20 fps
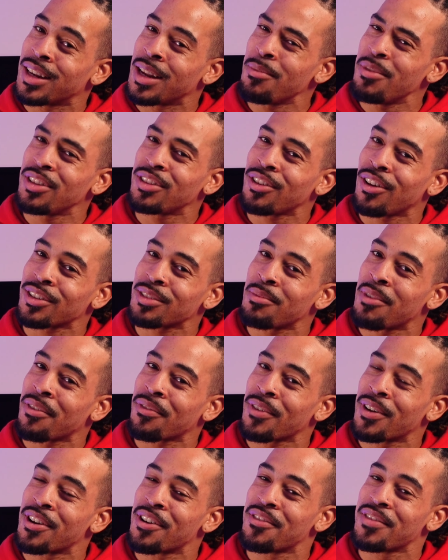Let me talk to my
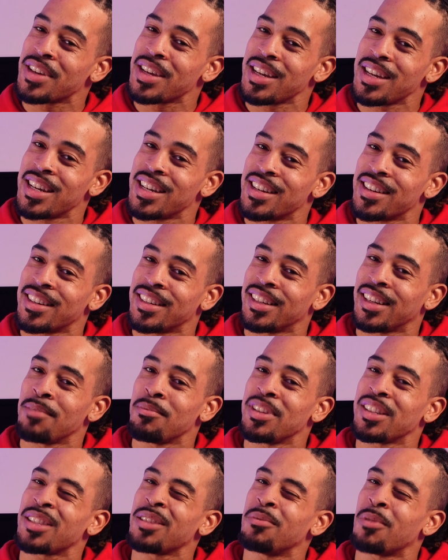friend over here and let
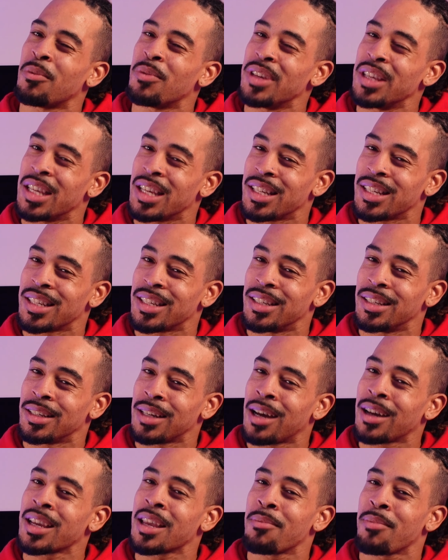me see what we can get
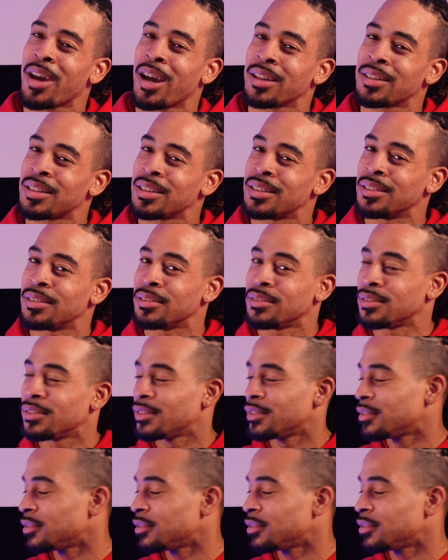done. I'll get back to you.